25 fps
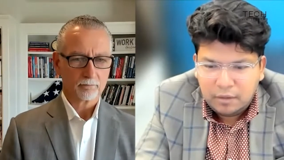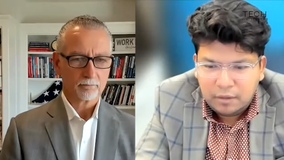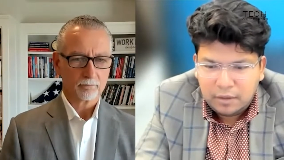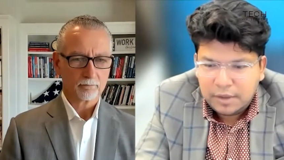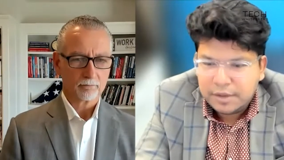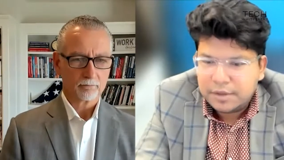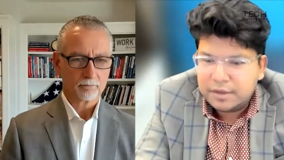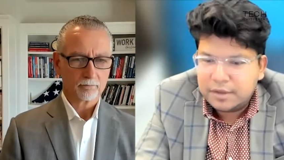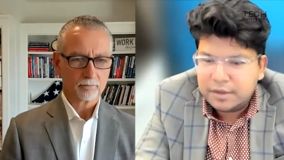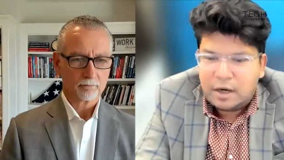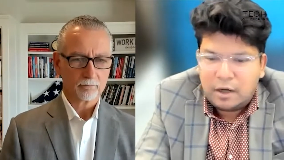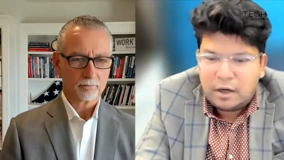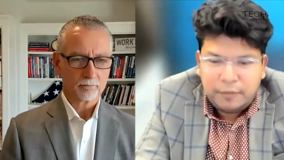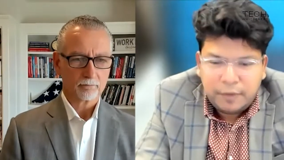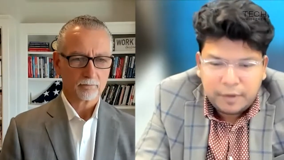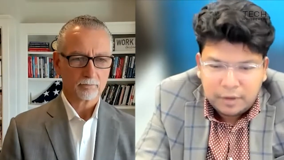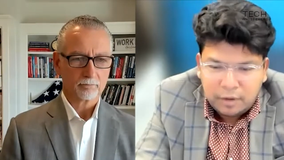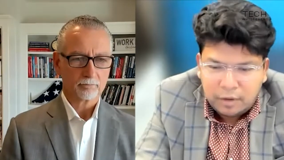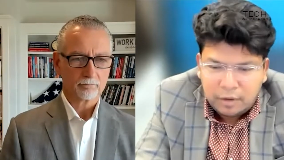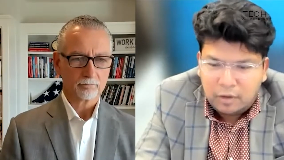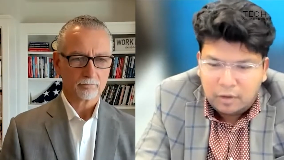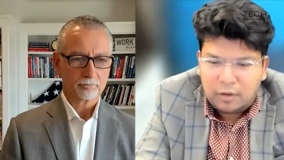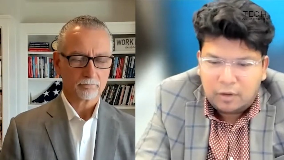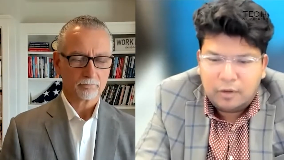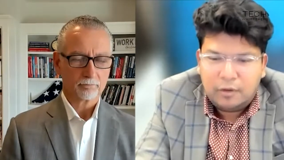Speaker 1: they start with
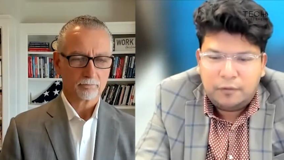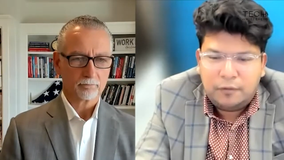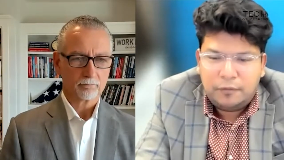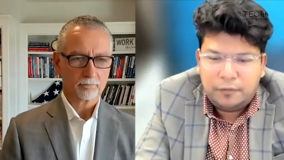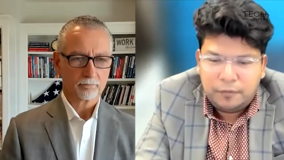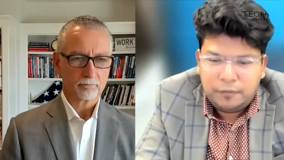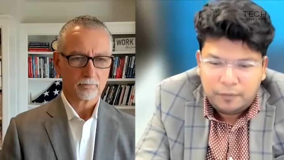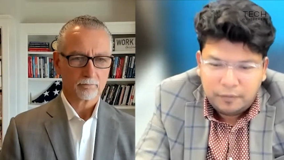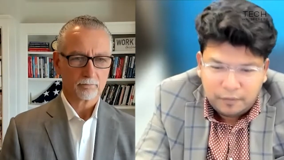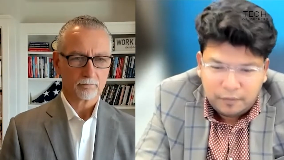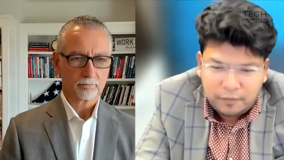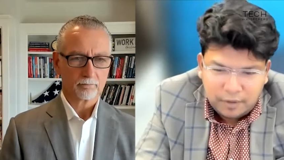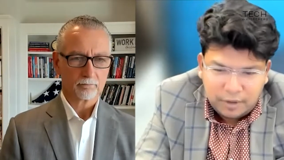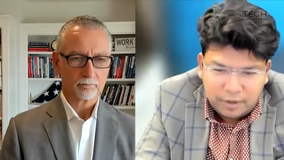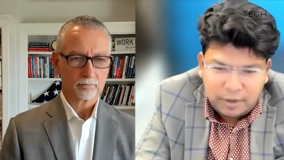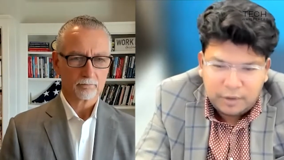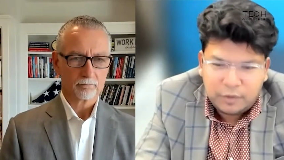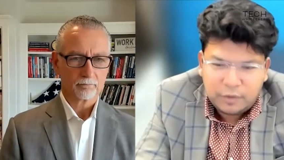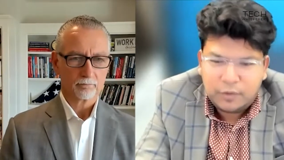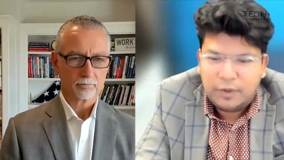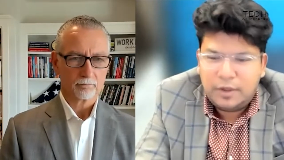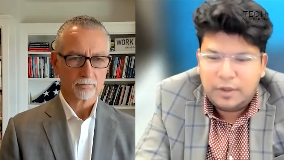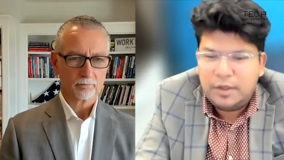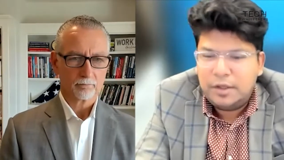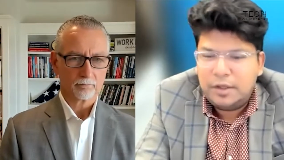a lot of
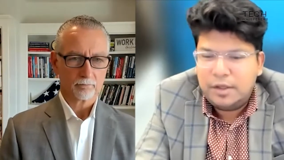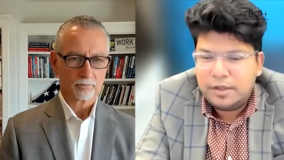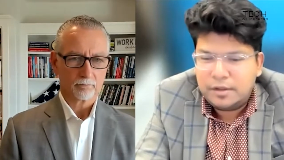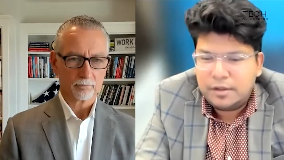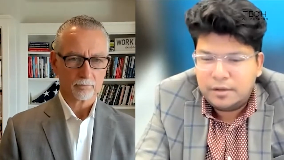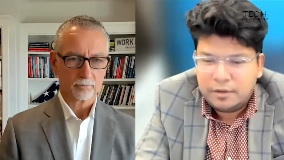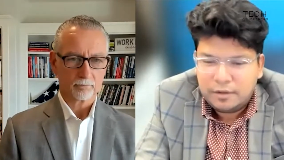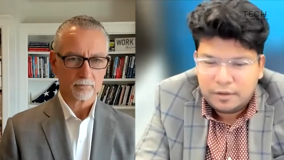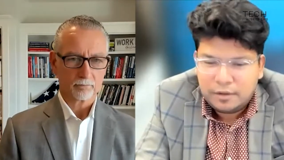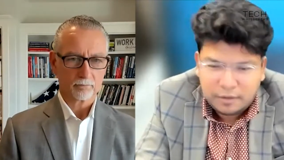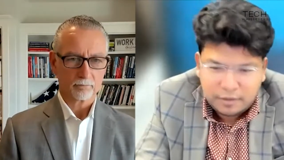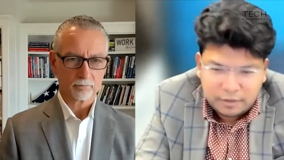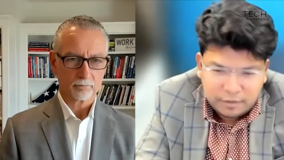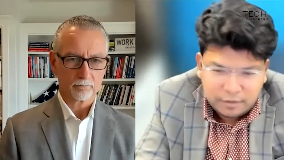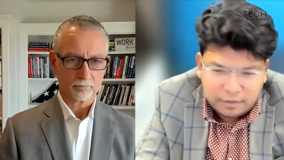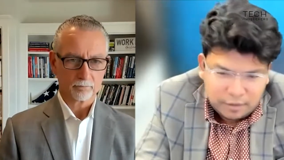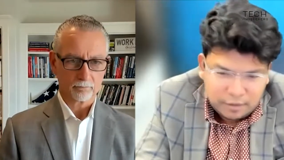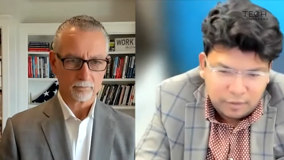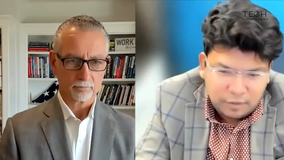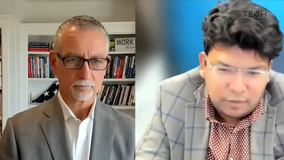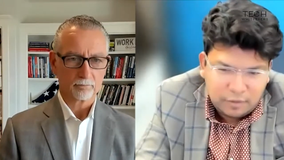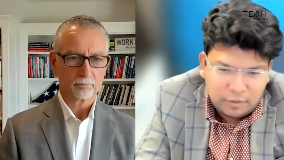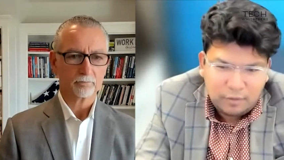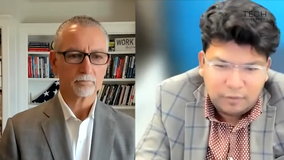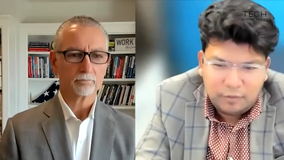interest, you
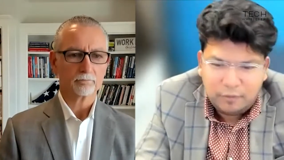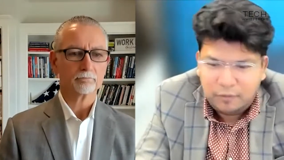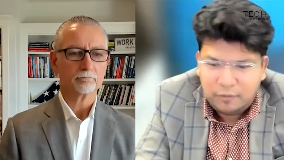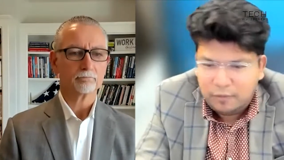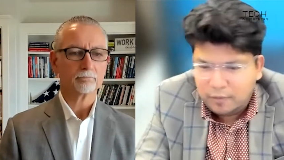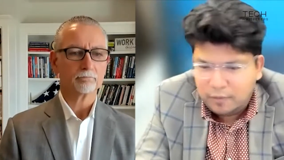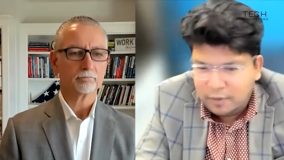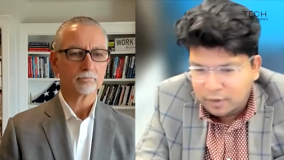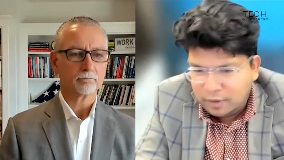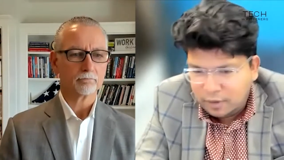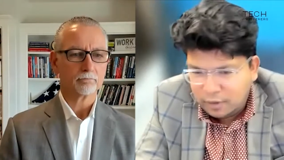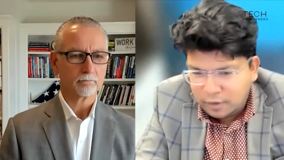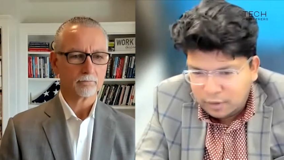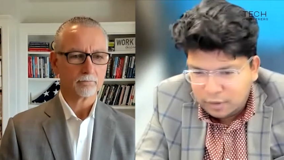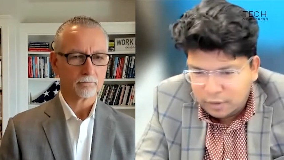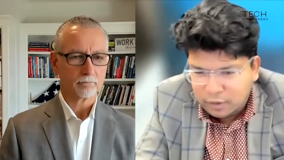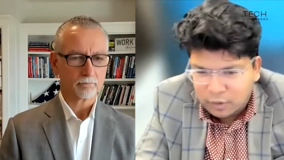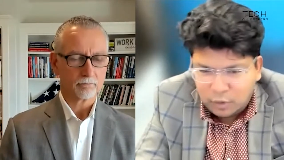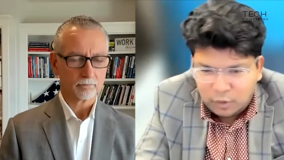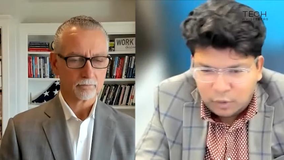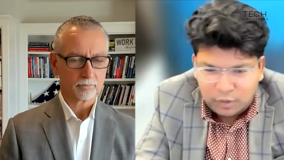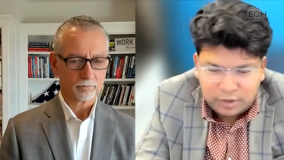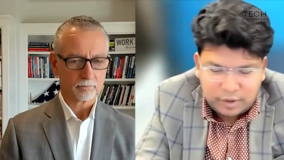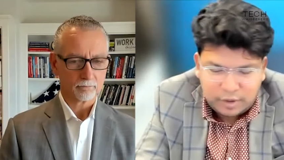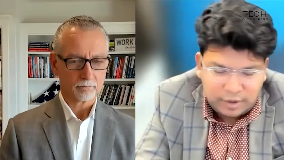know,
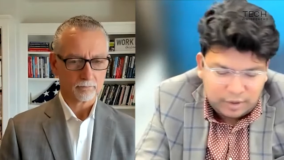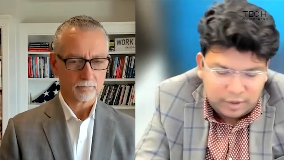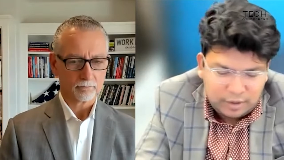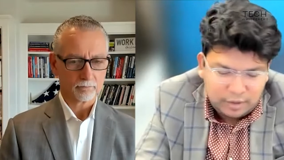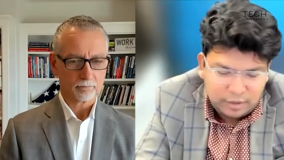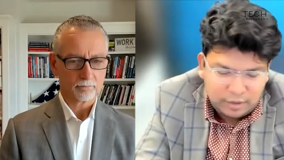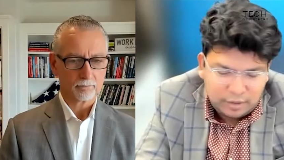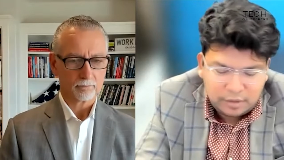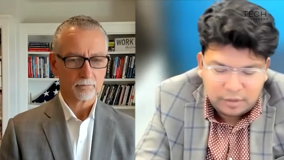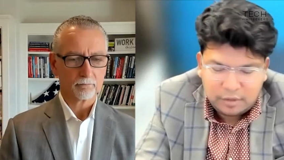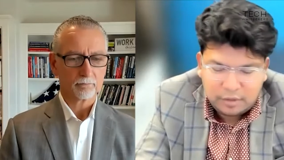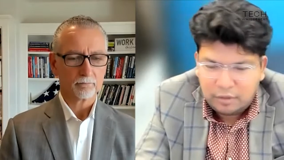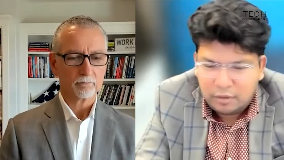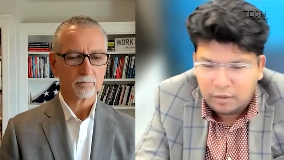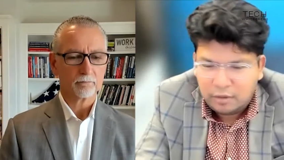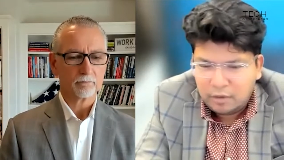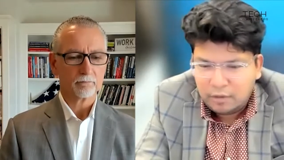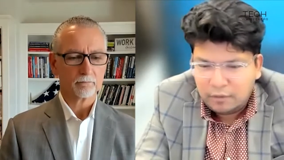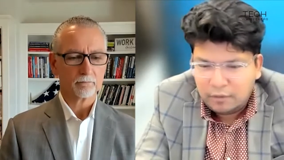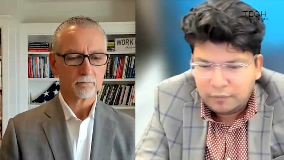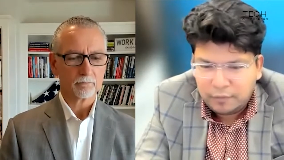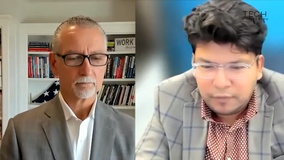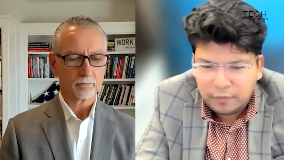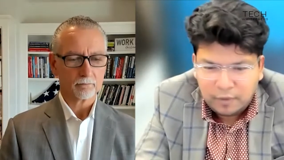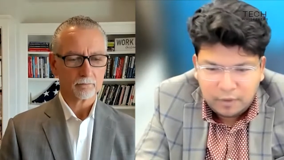good things, a lot
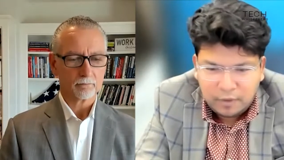of